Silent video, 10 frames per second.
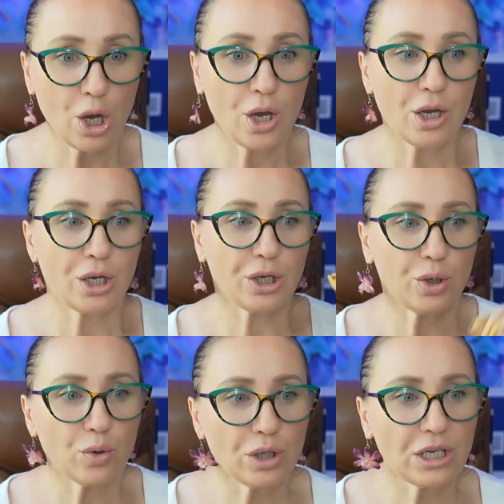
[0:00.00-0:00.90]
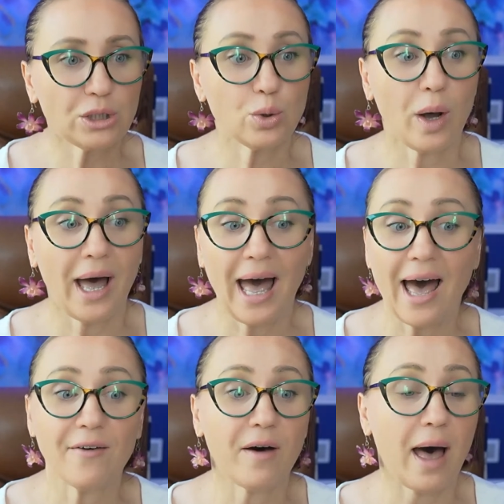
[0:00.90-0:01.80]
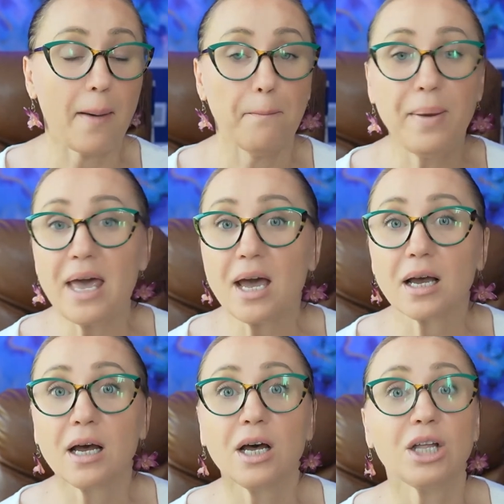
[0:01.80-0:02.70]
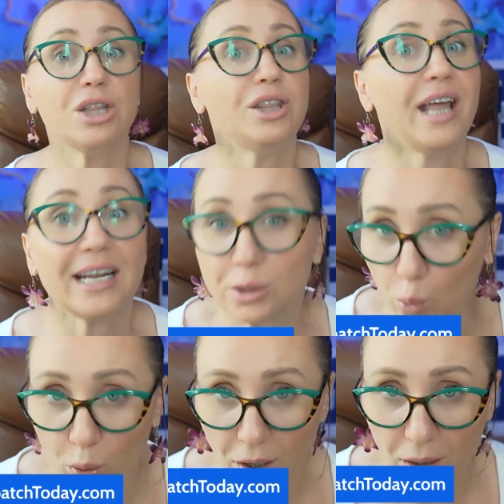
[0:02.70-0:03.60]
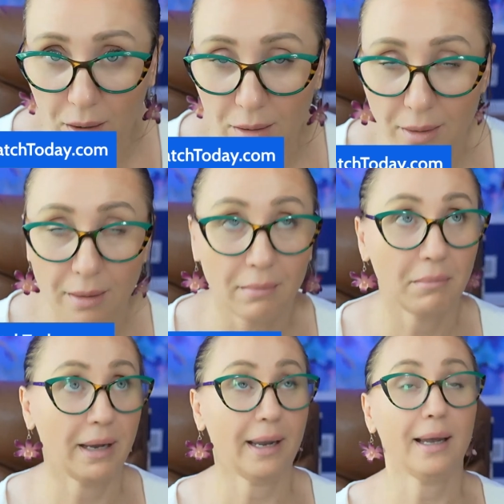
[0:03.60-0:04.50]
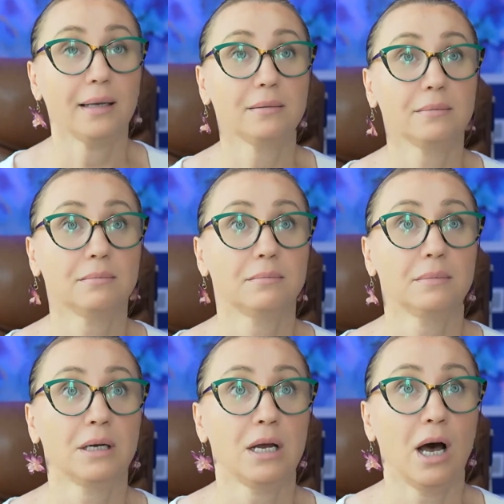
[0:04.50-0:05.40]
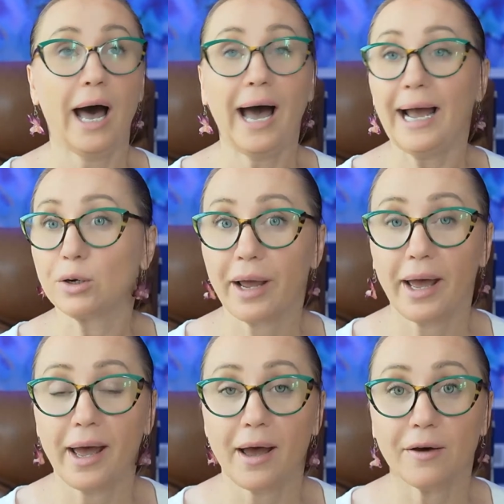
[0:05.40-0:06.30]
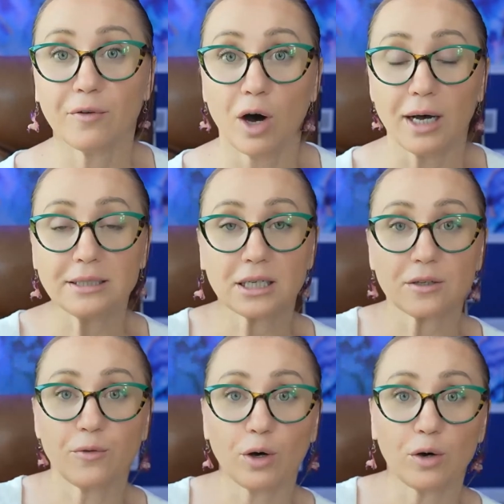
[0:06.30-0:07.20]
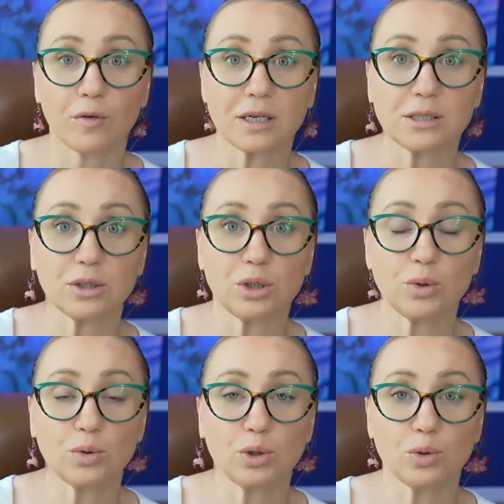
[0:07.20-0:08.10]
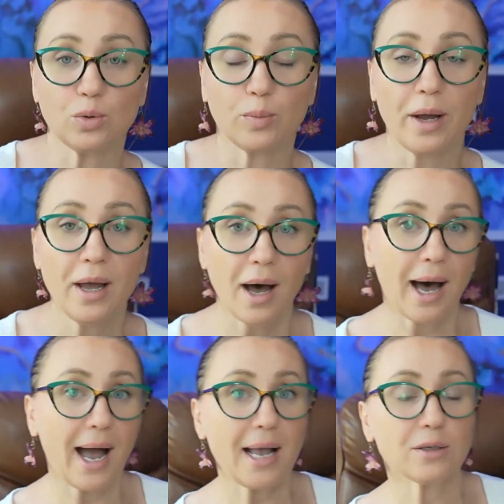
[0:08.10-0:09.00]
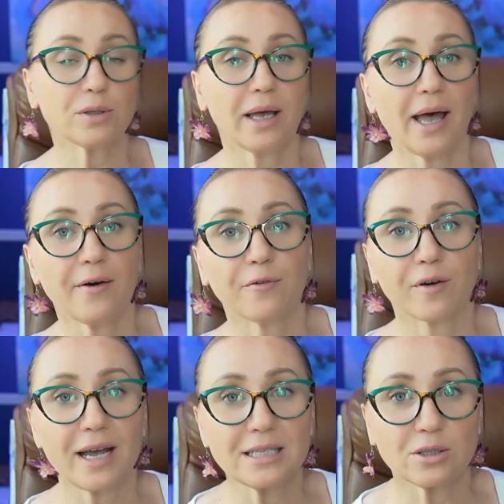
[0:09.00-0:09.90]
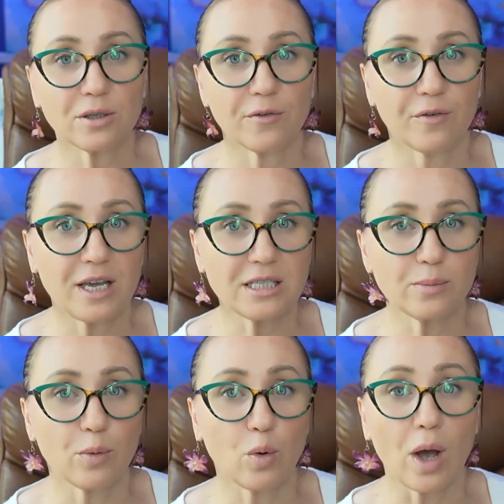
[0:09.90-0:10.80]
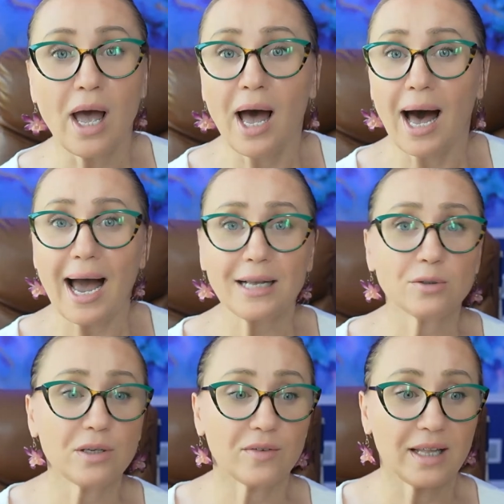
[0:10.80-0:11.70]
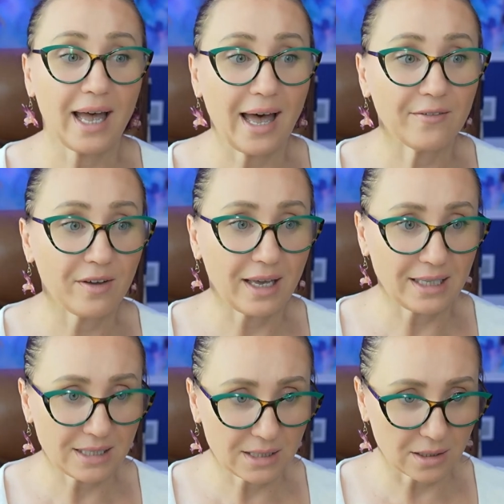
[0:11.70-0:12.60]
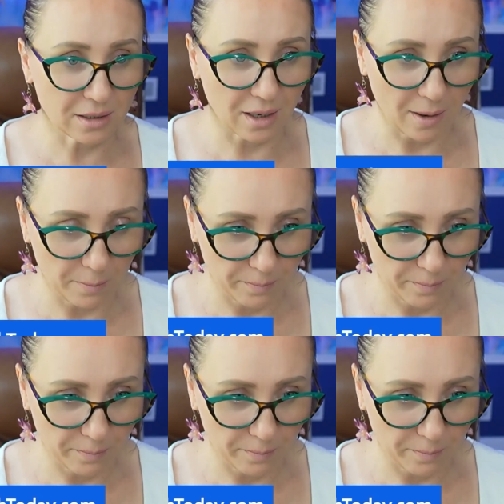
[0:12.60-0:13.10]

You need to have a big network. And I don't have 100 followers on YouTube. I don't have friends on the Facebook. I don't even have Instagram.